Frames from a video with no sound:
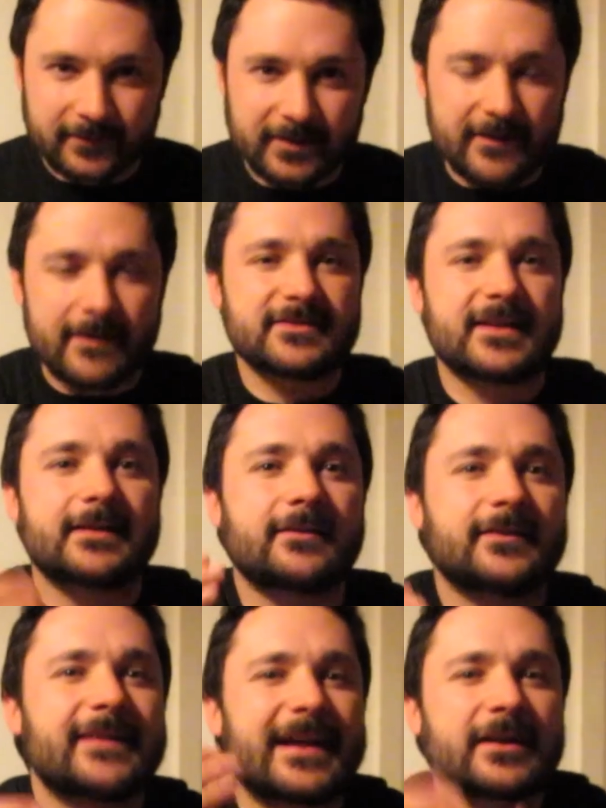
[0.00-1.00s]
you know, there was that
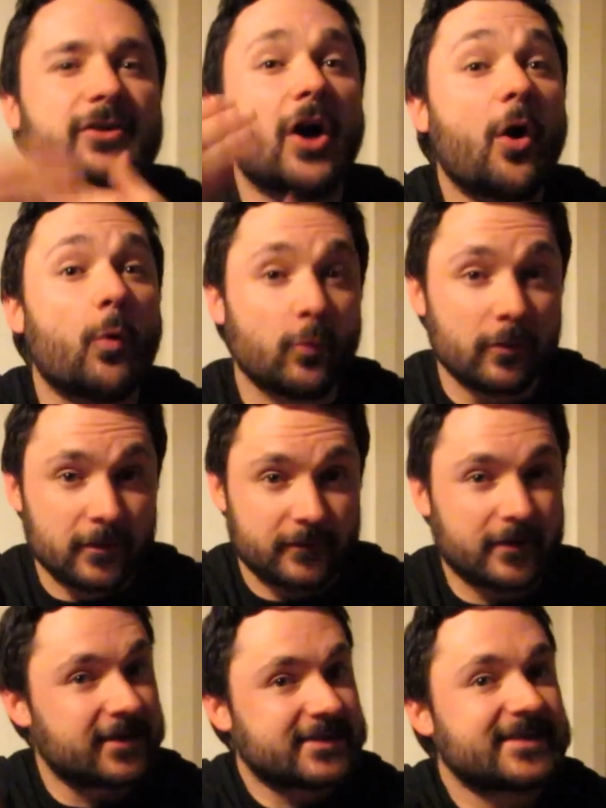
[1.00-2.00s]
kind of that goal
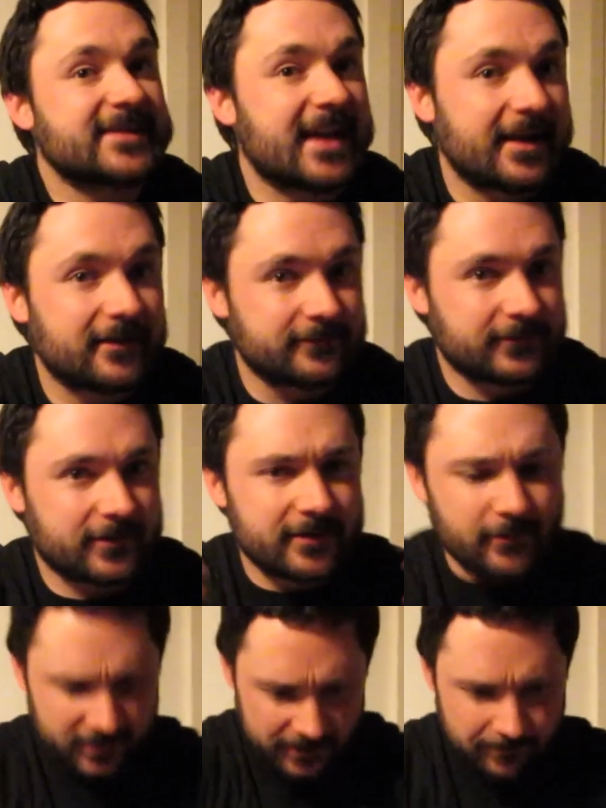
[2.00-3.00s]
that I'd set of
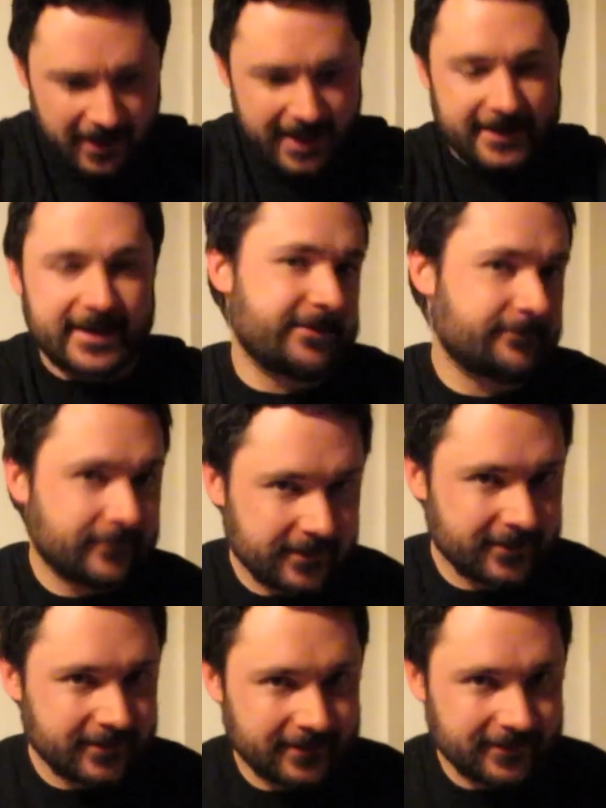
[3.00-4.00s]
like, I'm going to play a game.
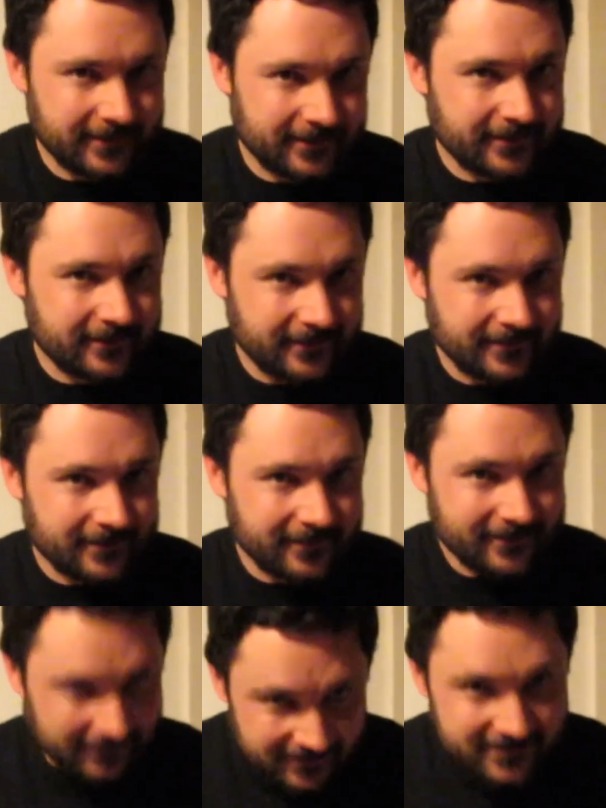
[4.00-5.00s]
Yeah.
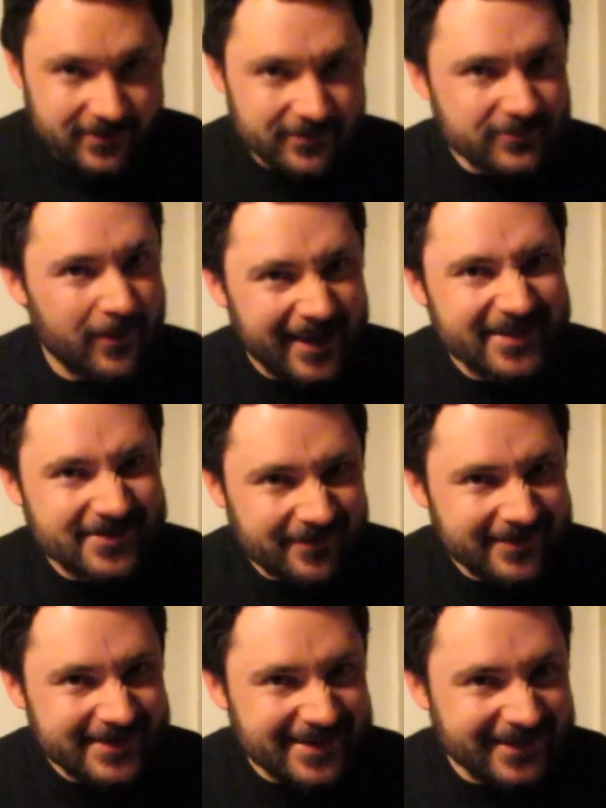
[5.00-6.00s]
So I was quite
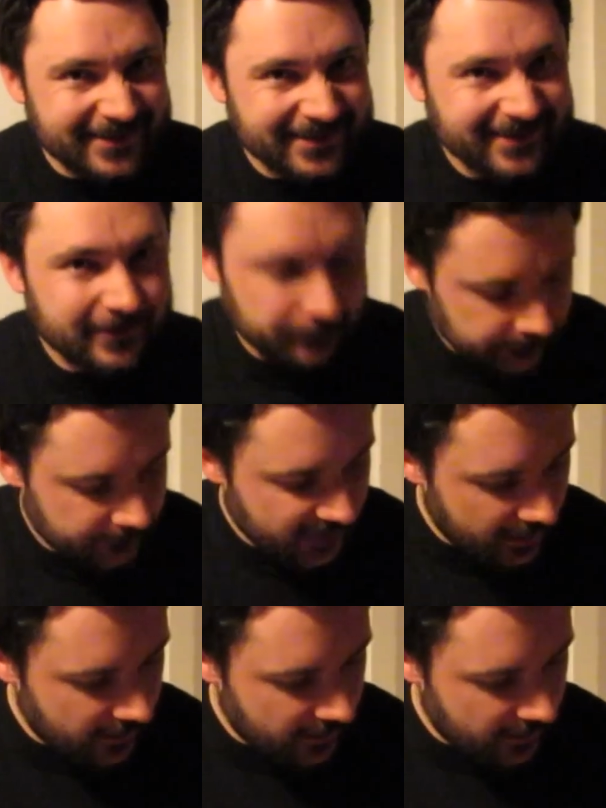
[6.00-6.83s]
excited. Yeah.